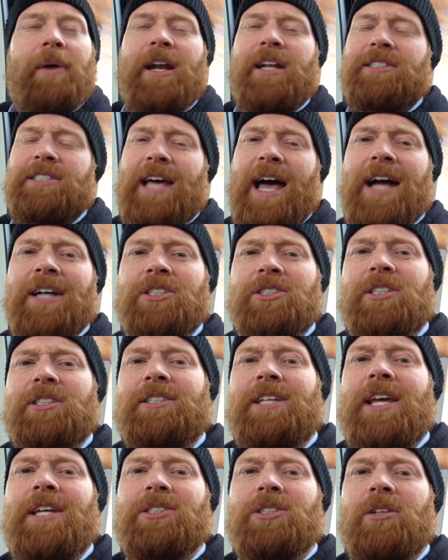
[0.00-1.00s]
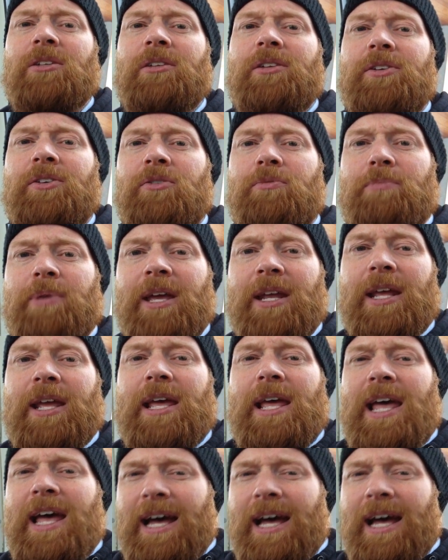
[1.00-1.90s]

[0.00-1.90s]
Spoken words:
But it actually takes a little bit